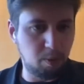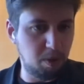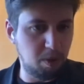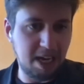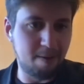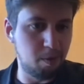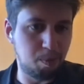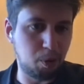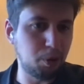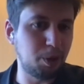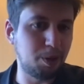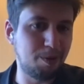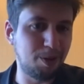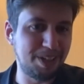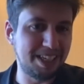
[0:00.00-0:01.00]
We have a
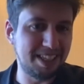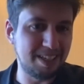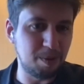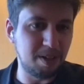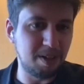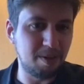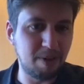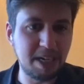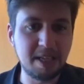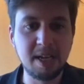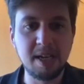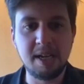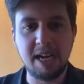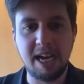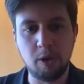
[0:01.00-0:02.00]
product for that as well, right?
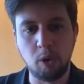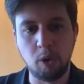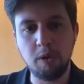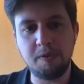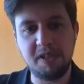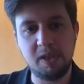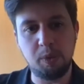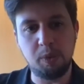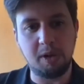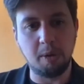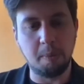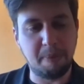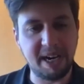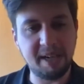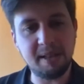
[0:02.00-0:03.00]
And all of this we
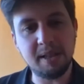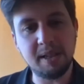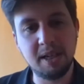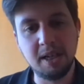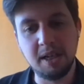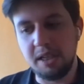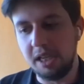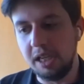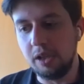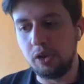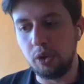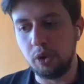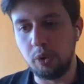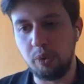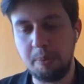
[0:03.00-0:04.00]
compile
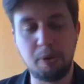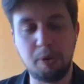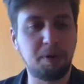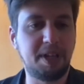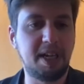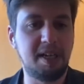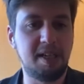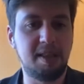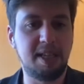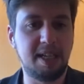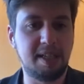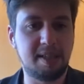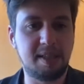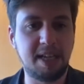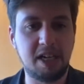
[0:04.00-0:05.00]
into a report
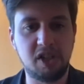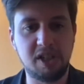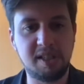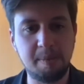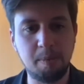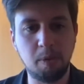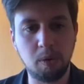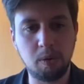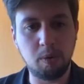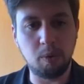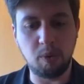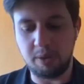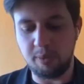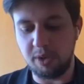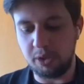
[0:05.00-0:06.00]
that's digestible.
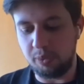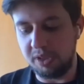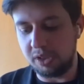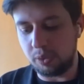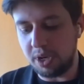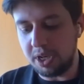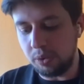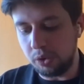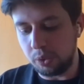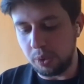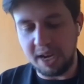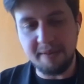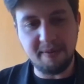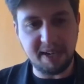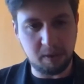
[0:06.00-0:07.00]
What we try to
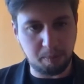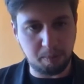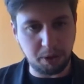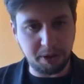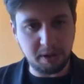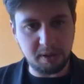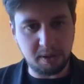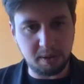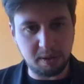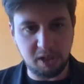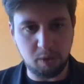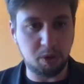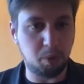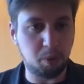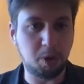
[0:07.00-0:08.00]
drive as a product is
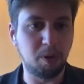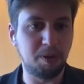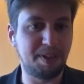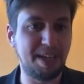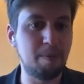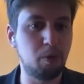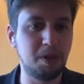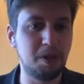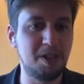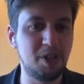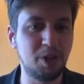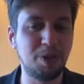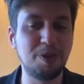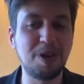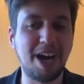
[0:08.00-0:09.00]
what we call time to decision.